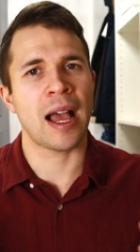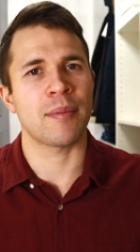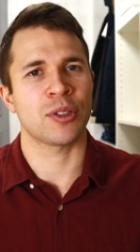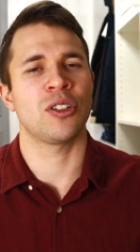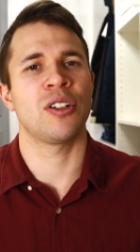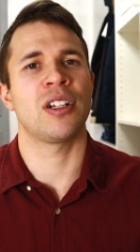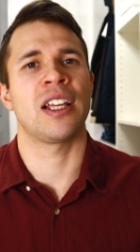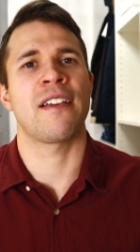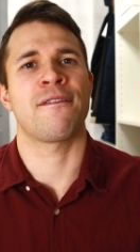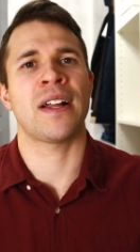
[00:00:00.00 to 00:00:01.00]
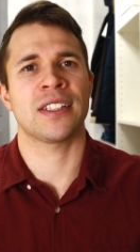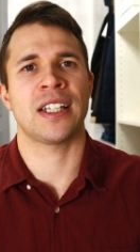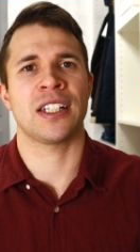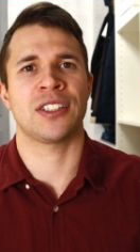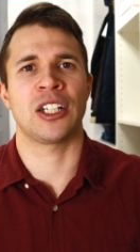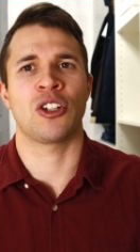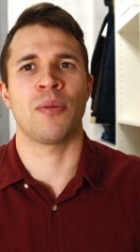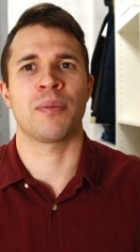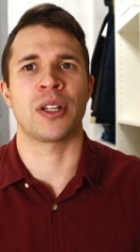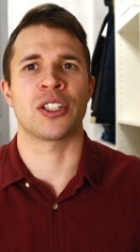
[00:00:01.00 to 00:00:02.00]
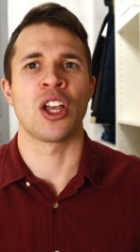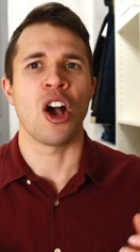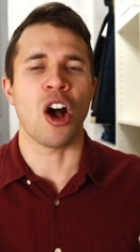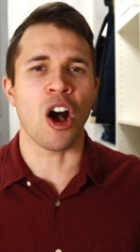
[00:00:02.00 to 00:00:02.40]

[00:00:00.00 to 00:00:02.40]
Absolutely fantastic companies.